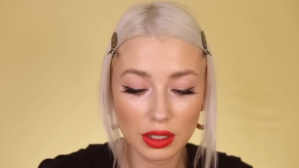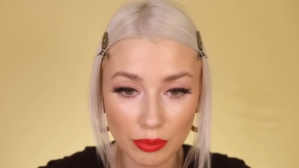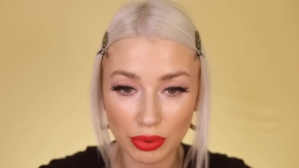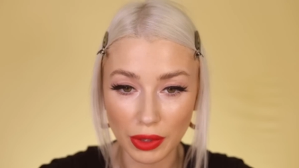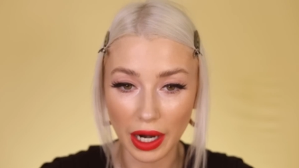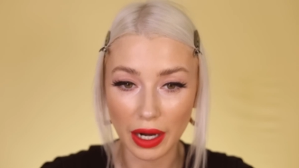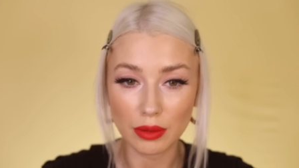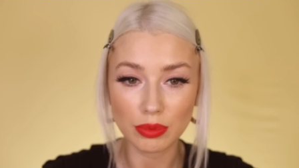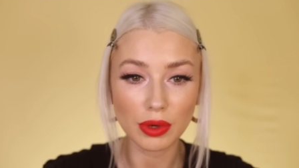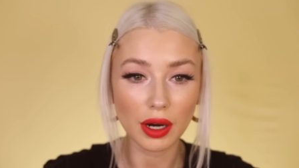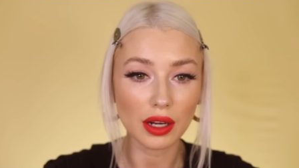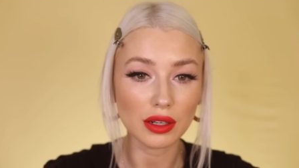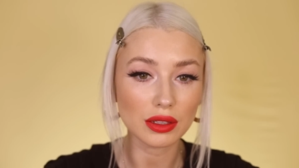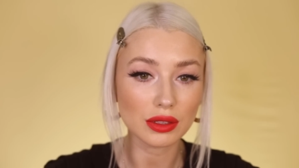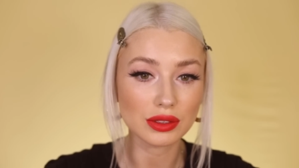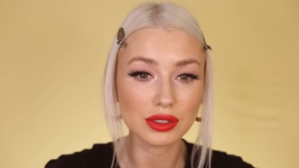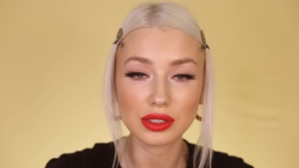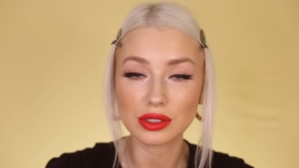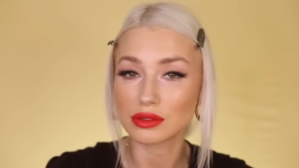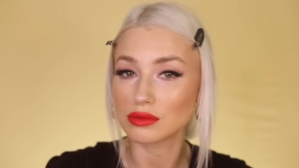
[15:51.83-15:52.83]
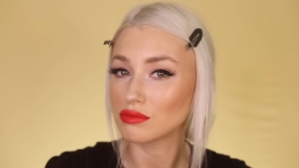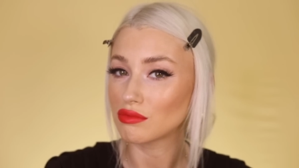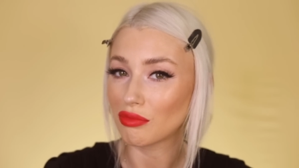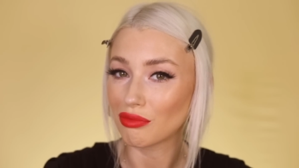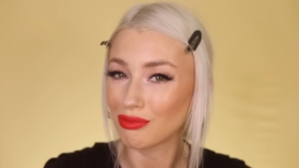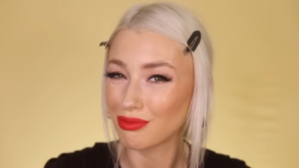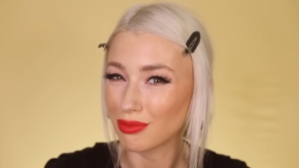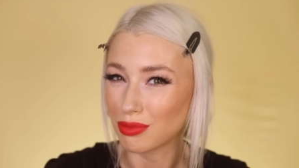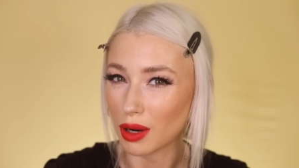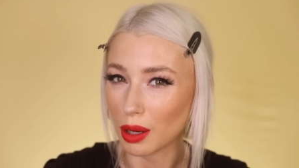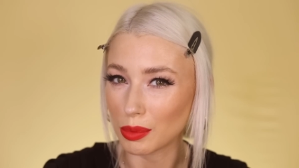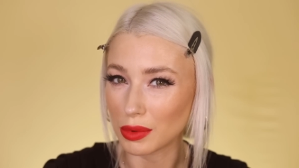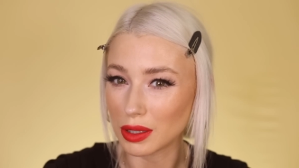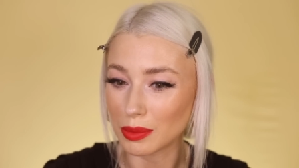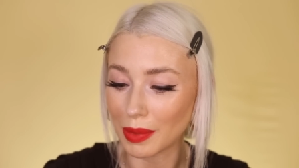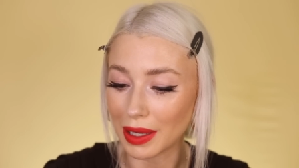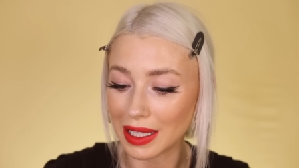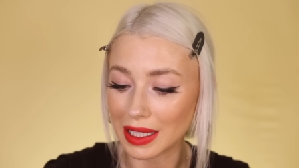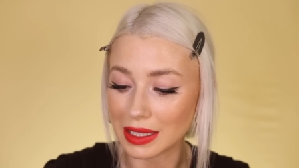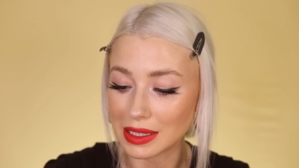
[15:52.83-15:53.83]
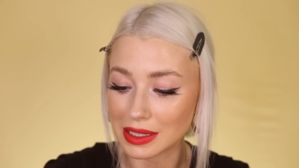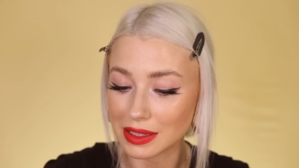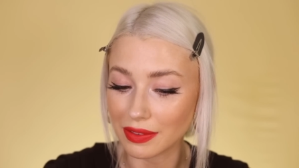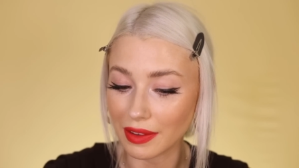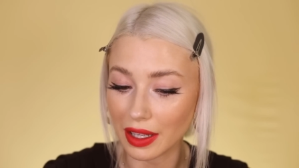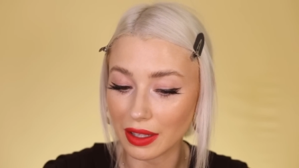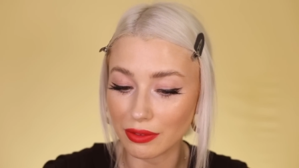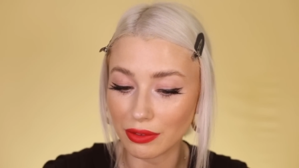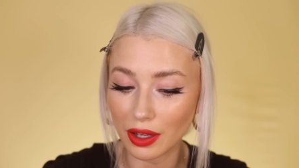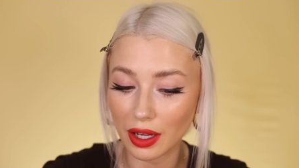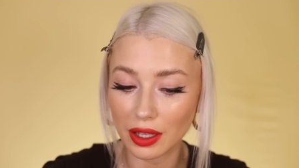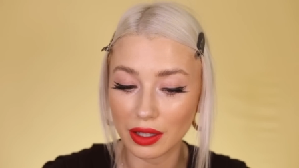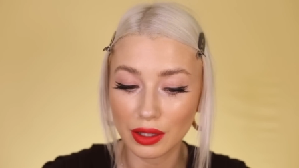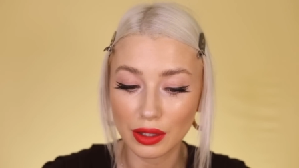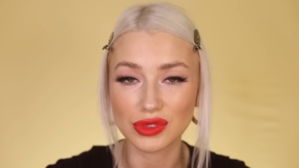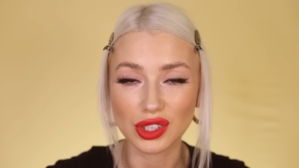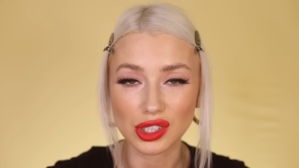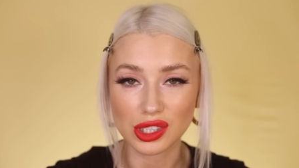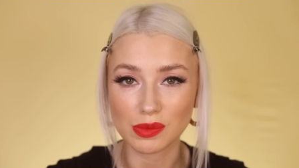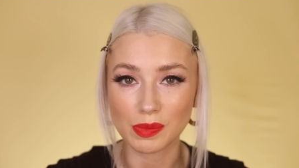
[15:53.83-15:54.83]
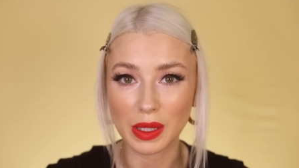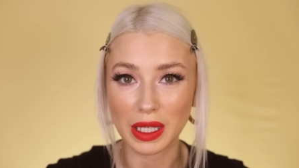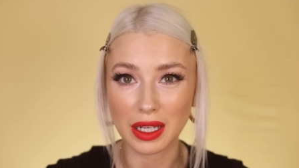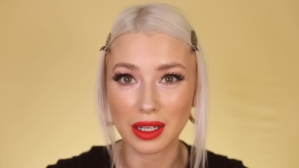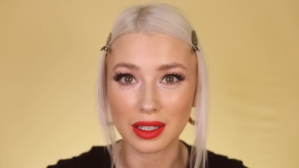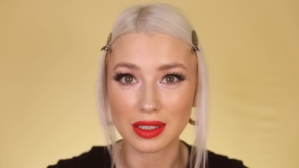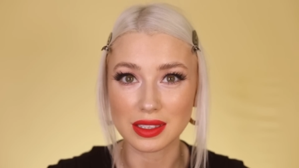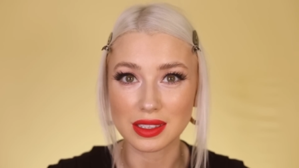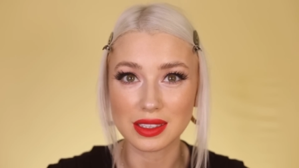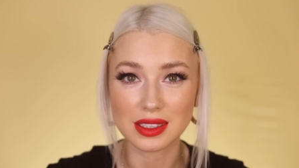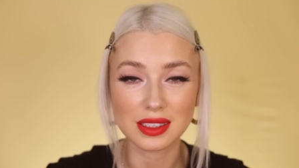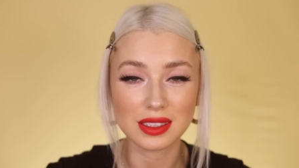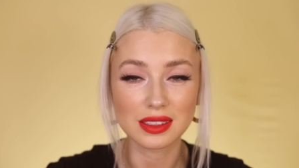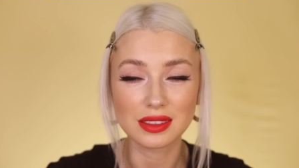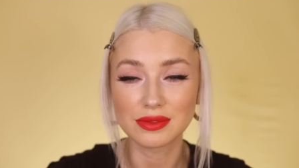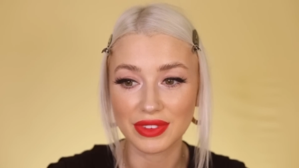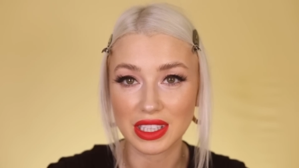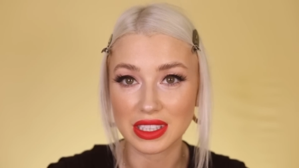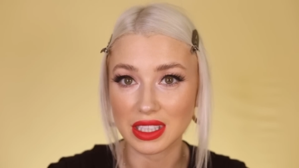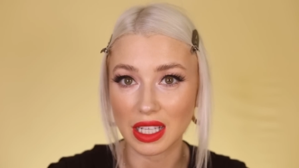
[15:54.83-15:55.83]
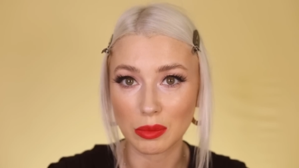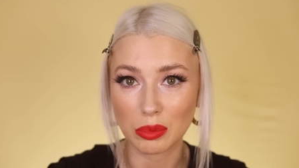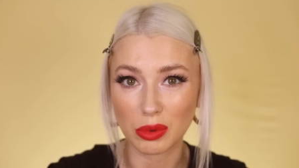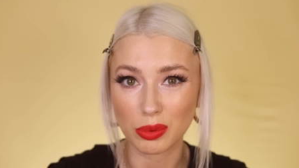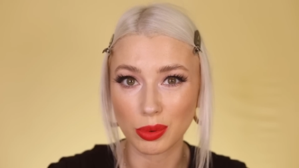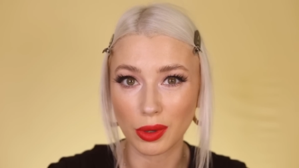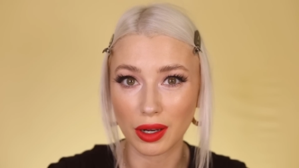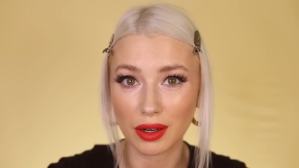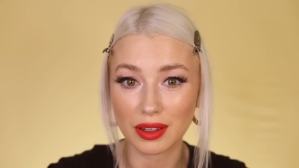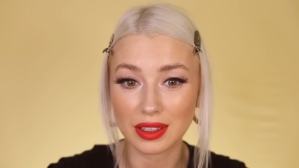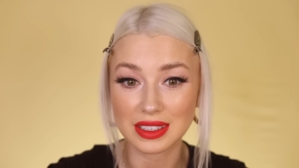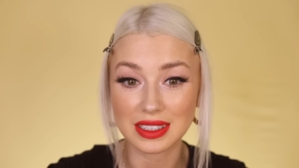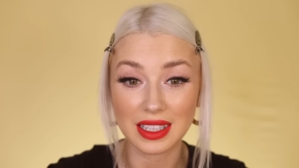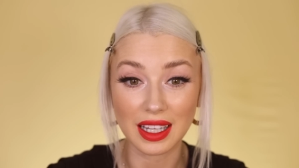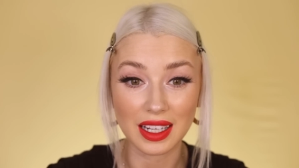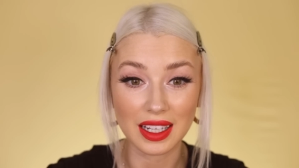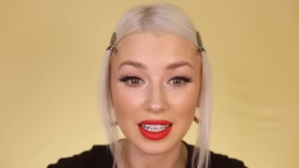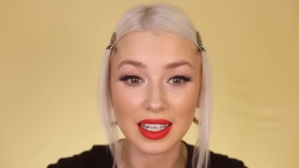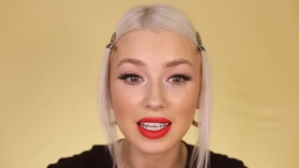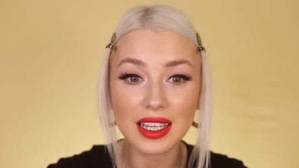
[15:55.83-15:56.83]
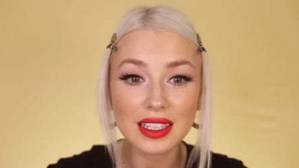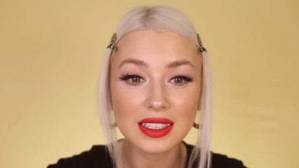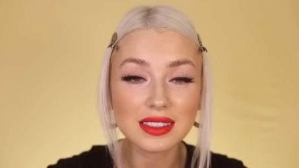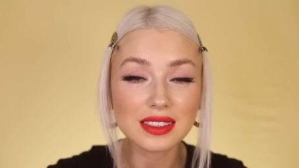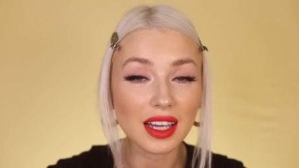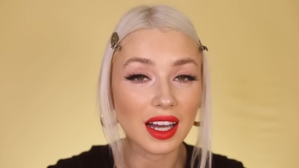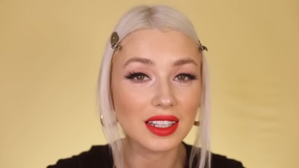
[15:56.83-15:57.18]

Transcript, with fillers: The brow product, probably my least favorite, just because the type of product that it is.